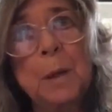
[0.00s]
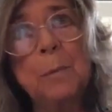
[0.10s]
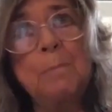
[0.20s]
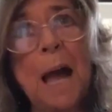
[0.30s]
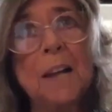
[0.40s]

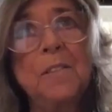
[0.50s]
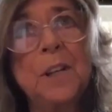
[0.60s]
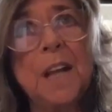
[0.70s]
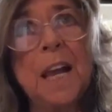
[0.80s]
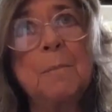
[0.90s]
back in the
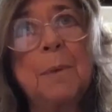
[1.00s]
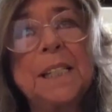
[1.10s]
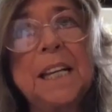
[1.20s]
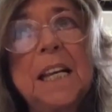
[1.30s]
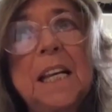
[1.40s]
day, but
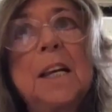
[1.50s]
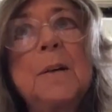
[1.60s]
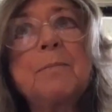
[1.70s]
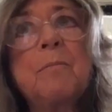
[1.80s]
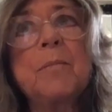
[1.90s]

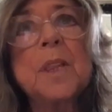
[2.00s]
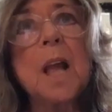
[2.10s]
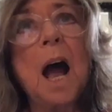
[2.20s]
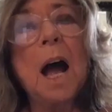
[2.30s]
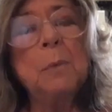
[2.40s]

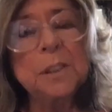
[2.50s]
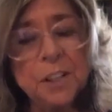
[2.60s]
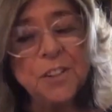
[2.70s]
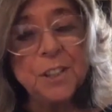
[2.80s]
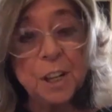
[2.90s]
I would
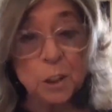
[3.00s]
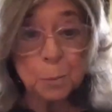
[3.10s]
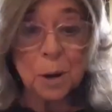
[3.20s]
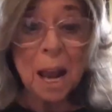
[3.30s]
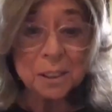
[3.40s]
listen to his
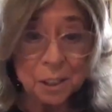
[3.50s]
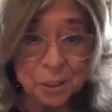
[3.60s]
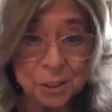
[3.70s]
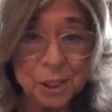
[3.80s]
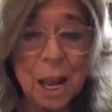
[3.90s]

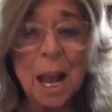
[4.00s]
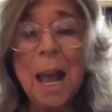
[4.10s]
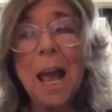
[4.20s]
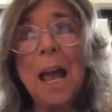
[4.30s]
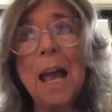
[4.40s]
practice,
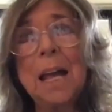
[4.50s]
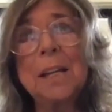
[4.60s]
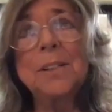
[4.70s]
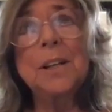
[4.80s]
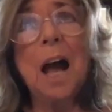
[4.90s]

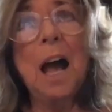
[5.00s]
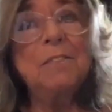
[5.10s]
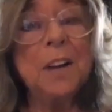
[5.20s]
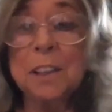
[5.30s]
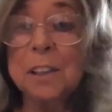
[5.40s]
and I
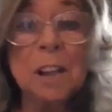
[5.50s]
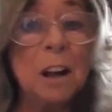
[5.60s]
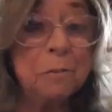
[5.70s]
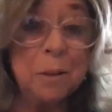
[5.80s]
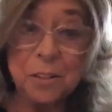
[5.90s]
fell in
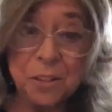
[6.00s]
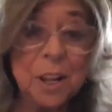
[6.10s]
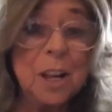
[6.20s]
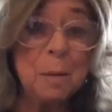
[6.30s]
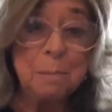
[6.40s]
love with
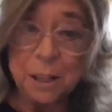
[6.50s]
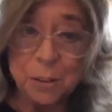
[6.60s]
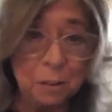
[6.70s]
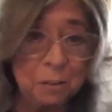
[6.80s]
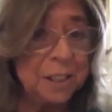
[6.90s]

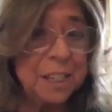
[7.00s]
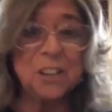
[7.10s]
Beethoven and